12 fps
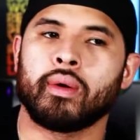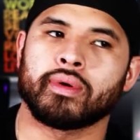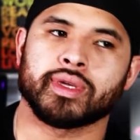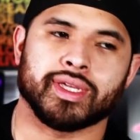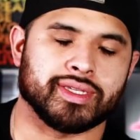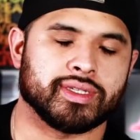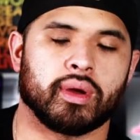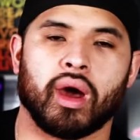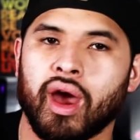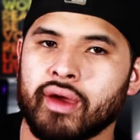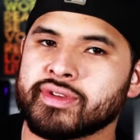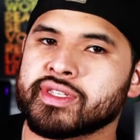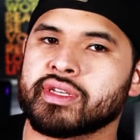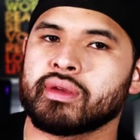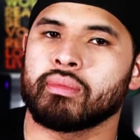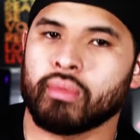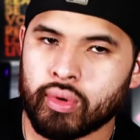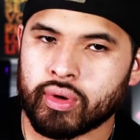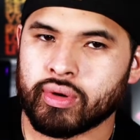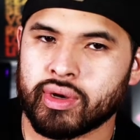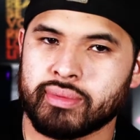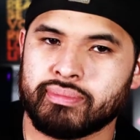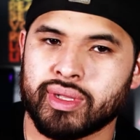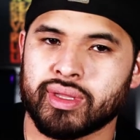Okay, so obviously more
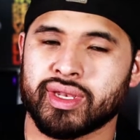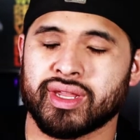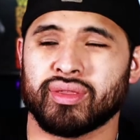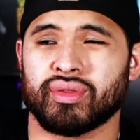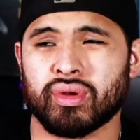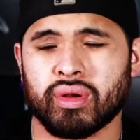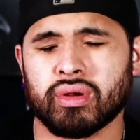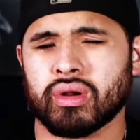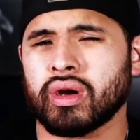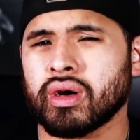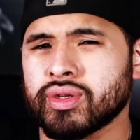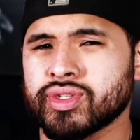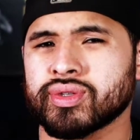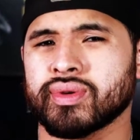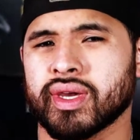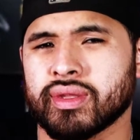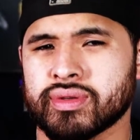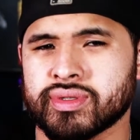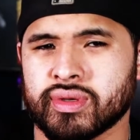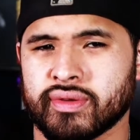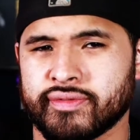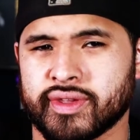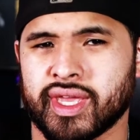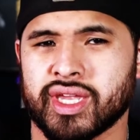credibility. There are also other
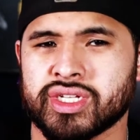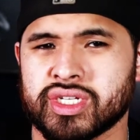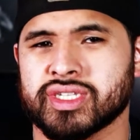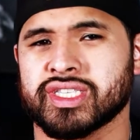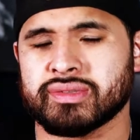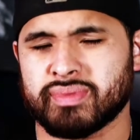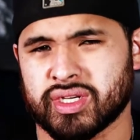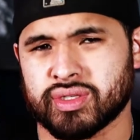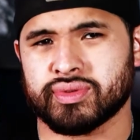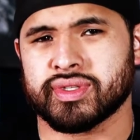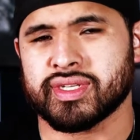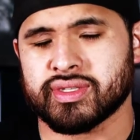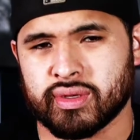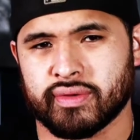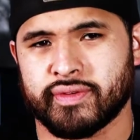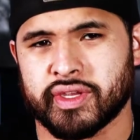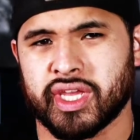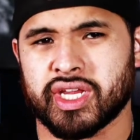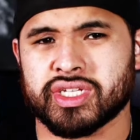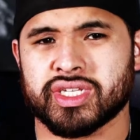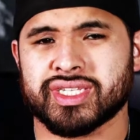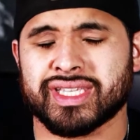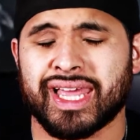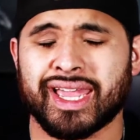certifications, specialty
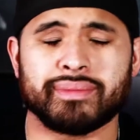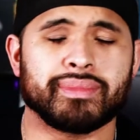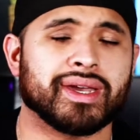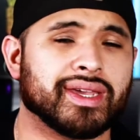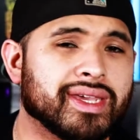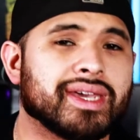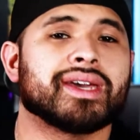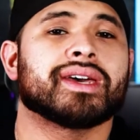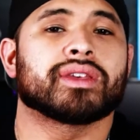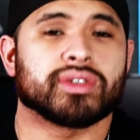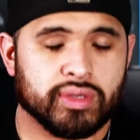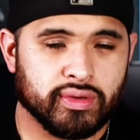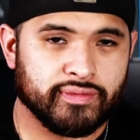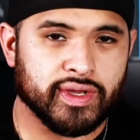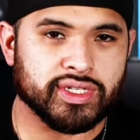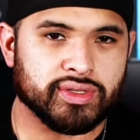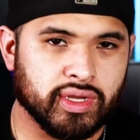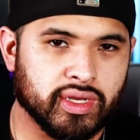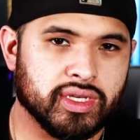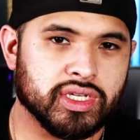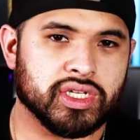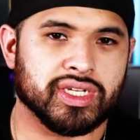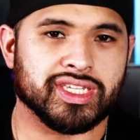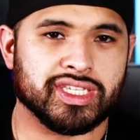certifications, like my Certified Strength
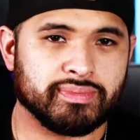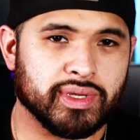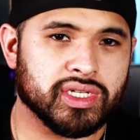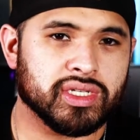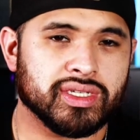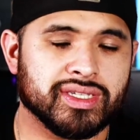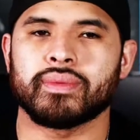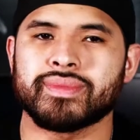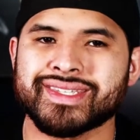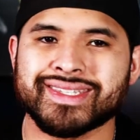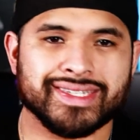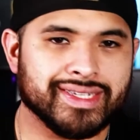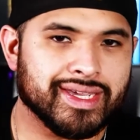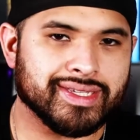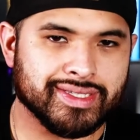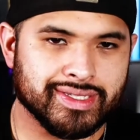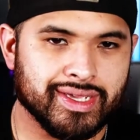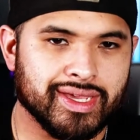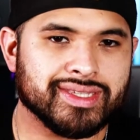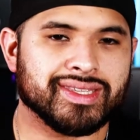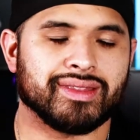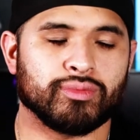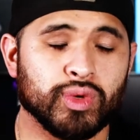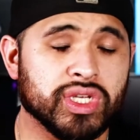Conditioning Specialist,
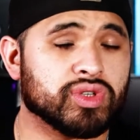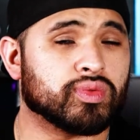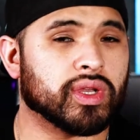CSCS, which